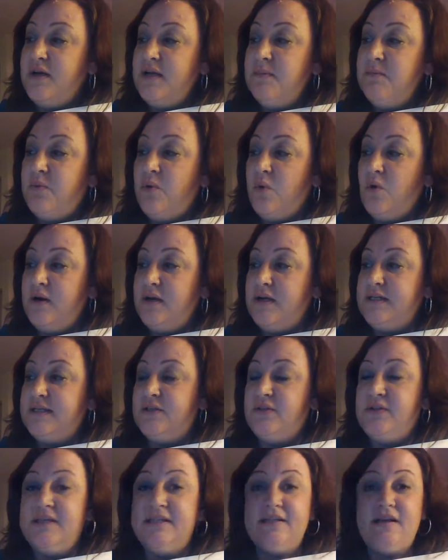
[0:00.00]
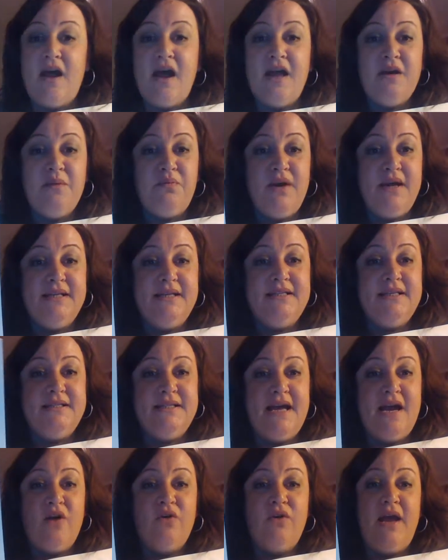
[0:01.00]
important. So this kind of breaks it
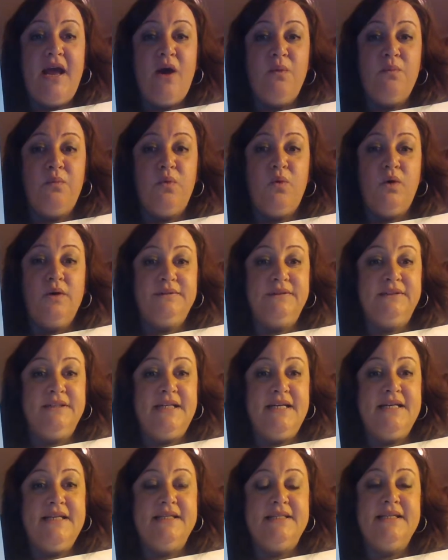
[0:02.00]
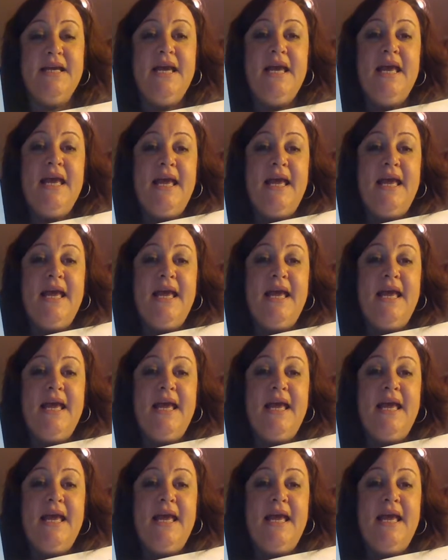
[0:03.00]
down, how important it is,